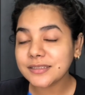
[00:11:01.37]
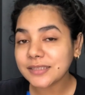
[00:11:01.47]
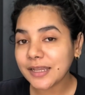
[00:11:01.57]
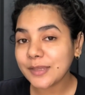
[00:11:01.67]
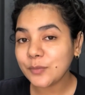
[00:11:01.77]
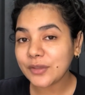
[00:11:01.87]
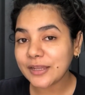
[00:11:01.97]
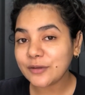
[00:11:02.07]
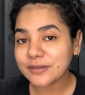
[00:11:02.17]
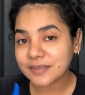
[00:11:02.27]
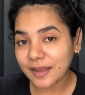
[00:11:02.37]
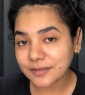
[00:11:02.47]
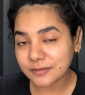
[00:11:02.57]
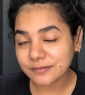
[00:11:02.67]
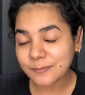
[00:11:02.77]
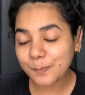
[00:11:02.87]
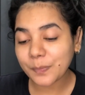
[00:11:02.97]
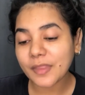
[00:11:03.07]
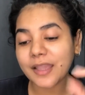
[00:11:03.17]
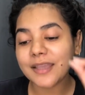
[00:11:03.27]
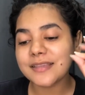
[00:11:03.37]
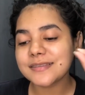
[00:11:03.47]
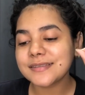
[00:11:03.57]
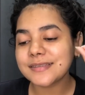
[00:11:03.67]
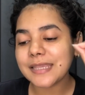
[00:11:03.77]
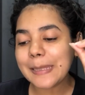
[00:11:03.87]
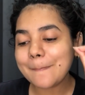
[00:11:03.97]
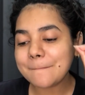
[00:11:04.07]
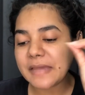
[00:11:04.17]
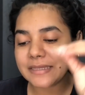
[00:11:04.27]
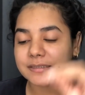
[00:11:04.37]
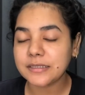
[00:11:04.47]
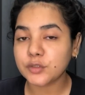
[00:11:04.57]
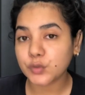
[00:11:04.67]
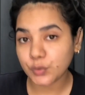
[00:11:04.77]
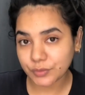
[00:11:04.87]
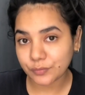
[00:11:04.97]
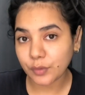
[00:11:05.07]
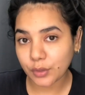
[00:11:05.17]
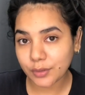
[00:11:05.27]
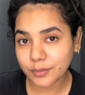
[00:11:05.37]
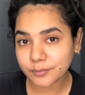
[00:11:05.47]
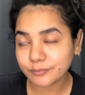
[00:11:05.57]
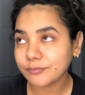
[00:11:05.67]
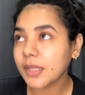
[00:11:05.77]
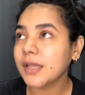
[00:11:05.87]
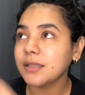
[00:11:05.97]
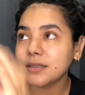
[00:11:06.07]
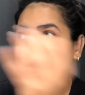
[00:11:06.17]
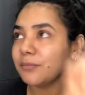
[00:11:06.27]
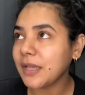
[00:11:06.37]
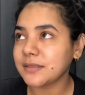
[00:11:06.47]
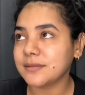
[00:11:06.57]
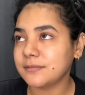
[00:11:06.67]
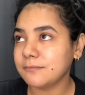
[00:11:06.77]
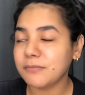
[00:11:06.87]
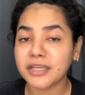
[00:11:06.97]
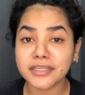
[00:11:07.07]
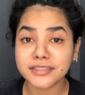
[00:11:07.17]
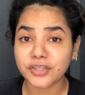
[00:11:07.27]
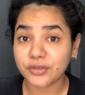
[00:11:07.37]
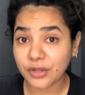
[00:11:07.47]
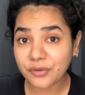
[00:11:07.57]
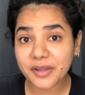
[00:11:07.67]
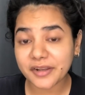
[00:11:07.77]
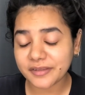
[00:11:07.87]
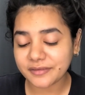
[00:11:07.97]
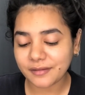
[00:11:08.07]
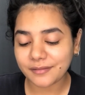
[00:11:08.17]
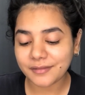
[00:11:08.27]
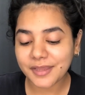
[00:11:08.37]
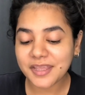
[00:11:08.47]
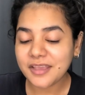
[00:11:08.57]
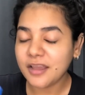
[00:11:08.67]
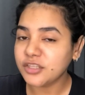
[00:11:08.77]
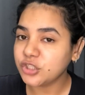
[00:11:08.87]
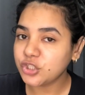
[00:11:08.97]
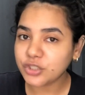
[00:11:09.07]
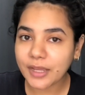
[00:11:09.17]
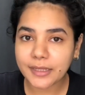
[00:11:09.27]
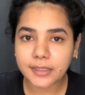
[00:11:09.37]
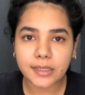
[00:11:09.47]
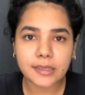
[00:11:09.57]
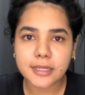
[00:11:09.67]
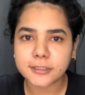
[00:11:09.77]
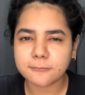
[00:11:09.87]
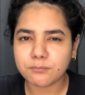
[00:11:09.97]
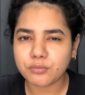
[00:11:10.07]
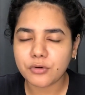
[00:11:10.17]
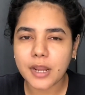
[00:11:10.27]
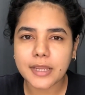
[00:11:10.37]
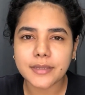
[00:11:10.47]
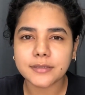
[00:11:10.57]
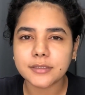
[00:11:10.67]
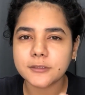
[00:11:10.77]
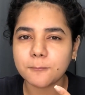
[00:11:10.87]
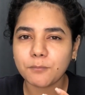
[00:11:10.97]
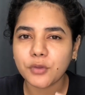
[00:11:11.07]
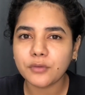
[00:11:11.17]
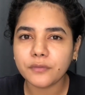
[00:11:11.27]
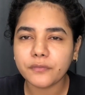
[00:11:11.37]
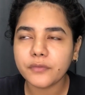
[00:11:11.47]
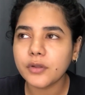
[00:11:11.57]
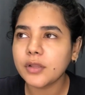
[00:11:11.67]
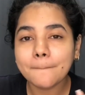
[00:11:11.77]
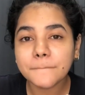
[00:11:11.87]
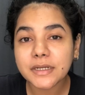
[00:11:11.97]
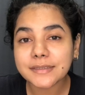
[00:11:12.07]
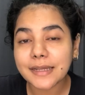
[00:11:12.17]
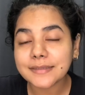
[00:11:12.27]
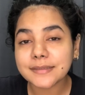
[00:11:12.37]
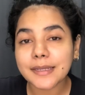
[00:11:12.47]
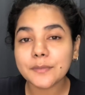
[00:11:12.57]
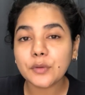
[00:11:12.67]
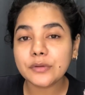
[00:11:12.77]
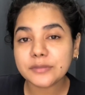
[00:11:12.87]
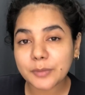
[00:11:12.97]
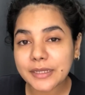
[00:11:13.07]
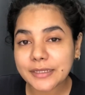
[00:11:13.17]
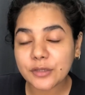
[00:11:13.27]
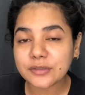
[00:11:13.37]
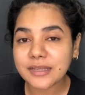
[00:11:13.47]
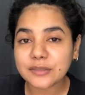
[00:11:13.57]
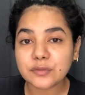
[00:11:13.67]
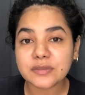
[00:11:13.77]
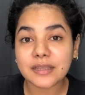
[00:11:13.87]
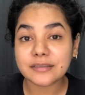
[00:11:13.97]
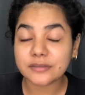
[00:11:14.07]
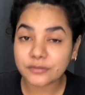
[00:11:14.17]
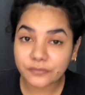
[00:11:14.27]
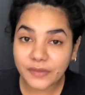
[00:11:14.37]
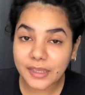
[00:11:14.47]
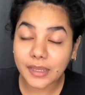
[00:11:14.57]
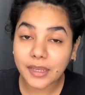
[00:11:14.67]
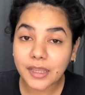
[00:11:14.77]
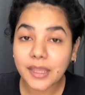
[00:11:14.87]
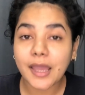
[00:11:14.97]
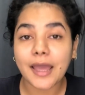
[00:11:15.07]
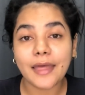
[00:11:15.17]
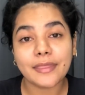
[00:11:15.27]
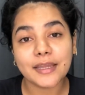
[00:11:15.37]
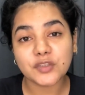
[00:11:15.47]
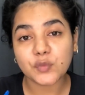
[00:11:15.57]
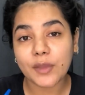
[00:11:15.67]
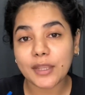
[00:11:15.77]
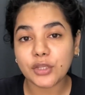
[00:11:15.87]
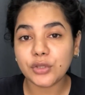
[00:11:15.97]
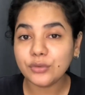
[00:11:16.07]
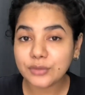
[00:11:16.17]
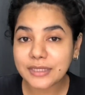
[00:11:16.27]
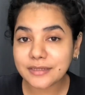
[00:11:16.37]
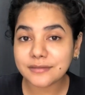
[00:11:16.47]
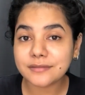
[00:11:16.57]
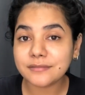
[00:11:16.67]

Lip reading: time you get your tattoo is the best it's going to look. The best, because you now got it done. It's shiny, it's bright, it's beautiful. But as time goes by, your tattoo starts to fade, and that's when you need